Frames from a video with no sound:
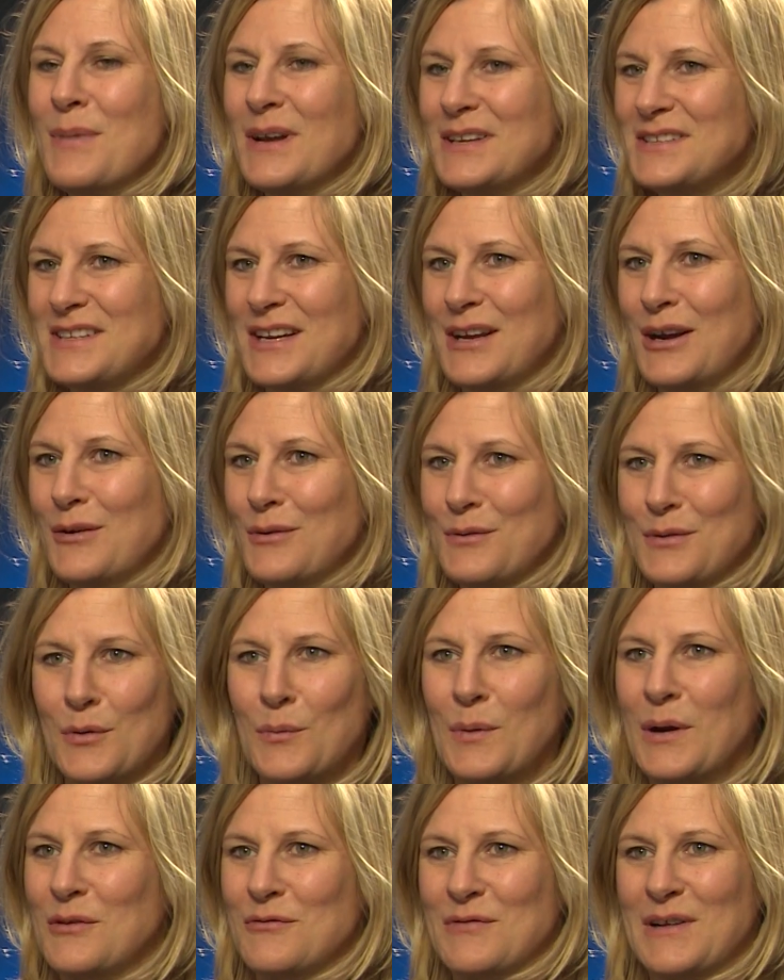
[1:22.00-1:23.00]
must hold the
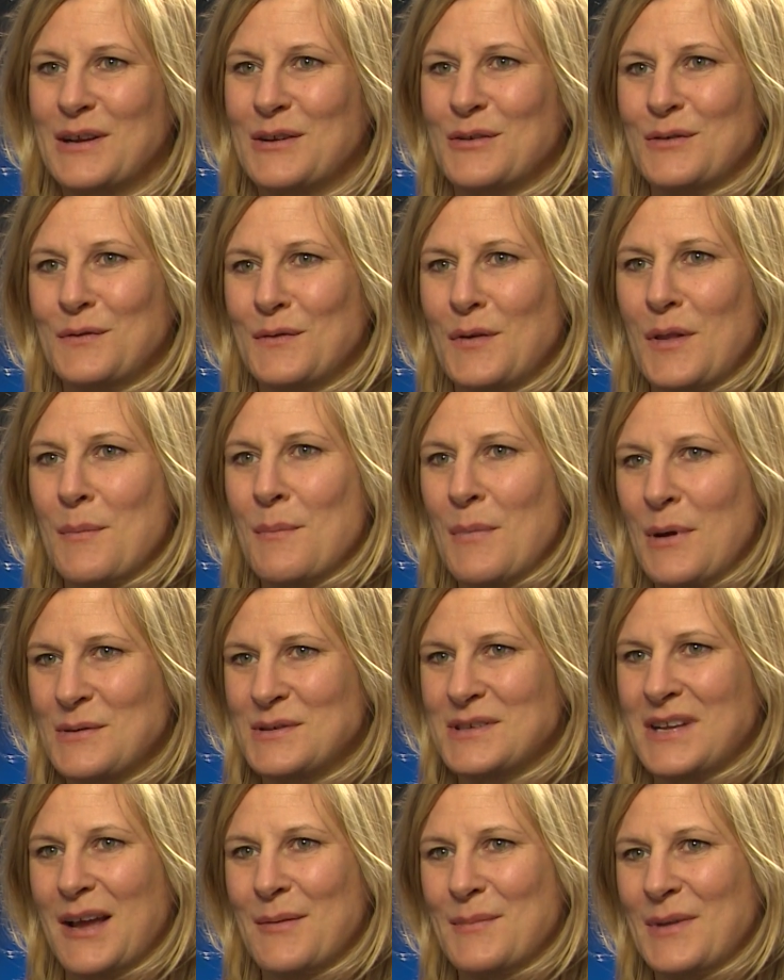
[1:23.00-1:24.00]
world record for the
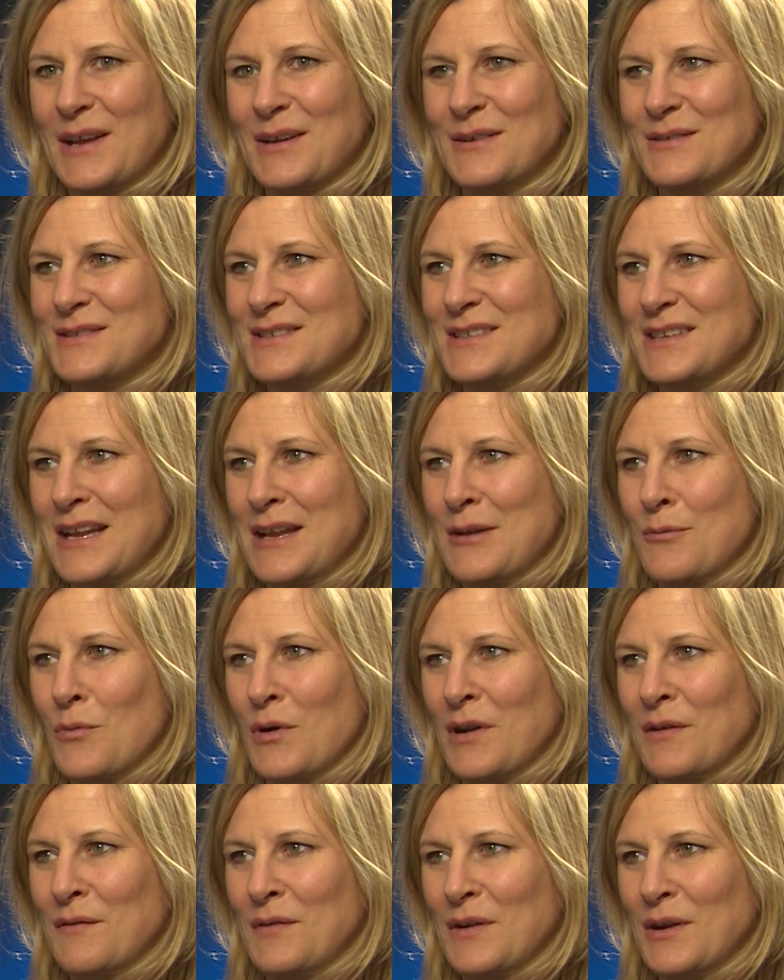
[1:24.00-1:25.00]
most cameos in
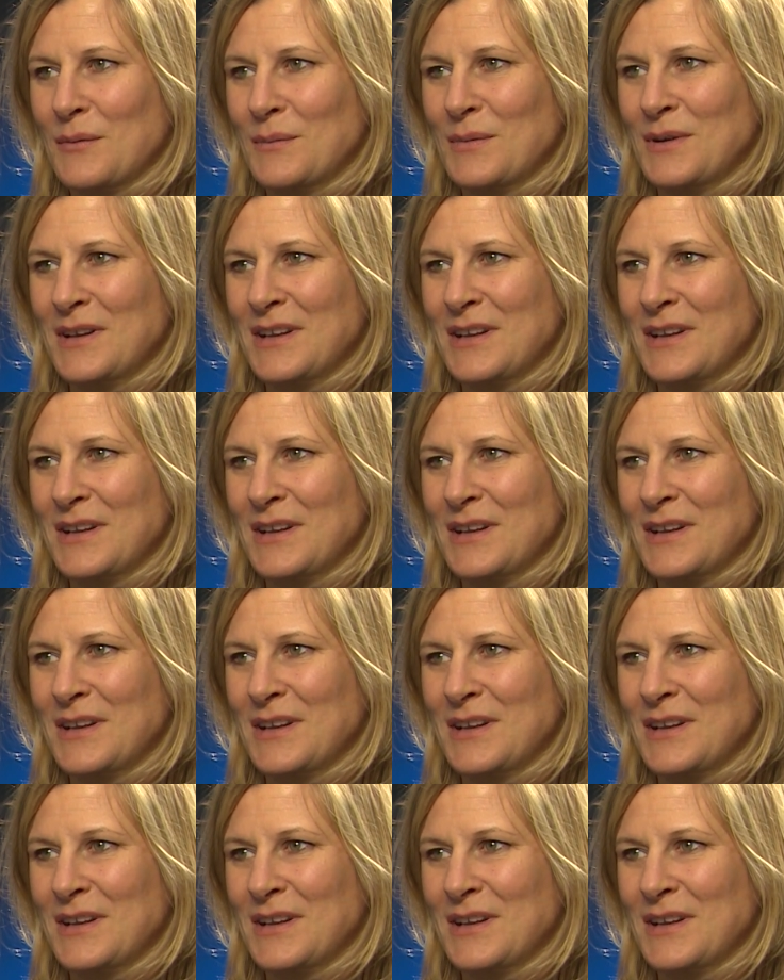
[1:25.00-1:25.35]
one film.